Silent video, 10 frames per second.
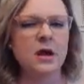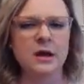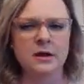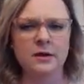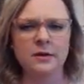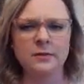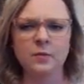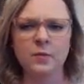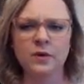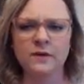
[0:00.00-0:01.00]

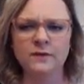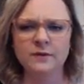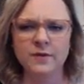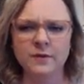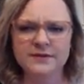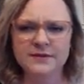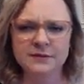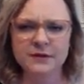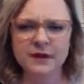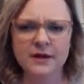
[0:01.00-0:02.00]
One of the points I
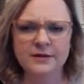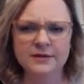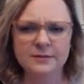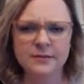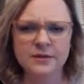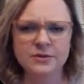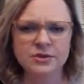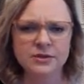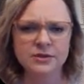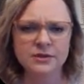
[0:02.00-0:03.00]
forgot to
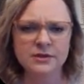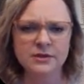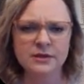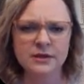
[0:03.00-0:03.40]
mention